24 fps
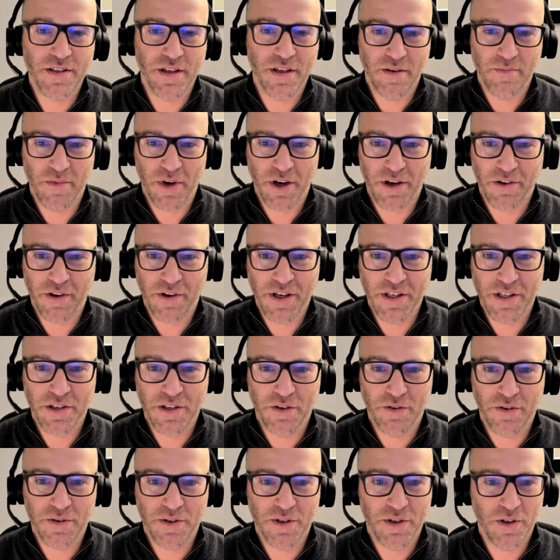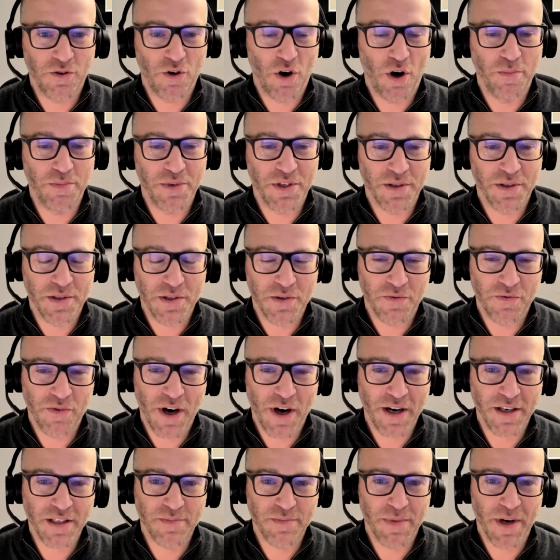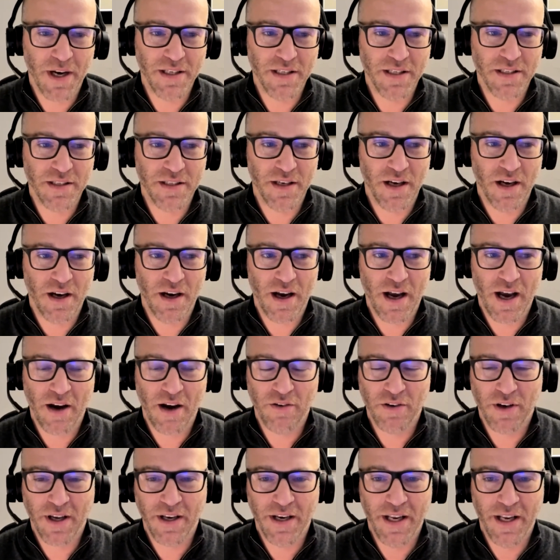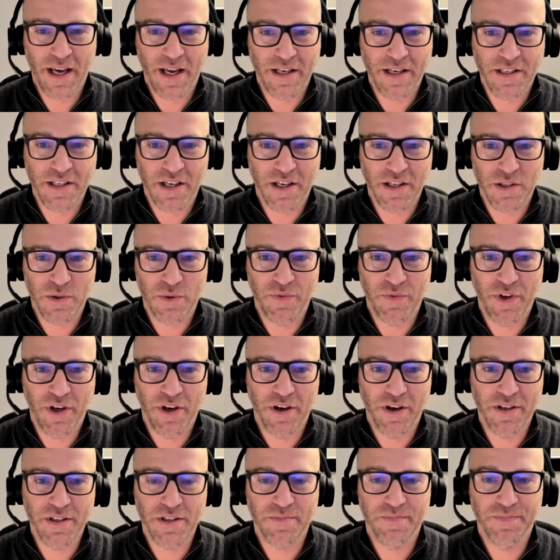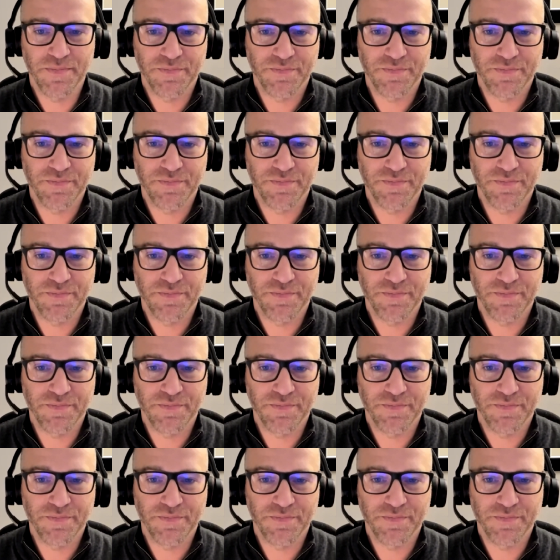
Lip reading: and migration options with Rackspace? How can they get in touch with you guys?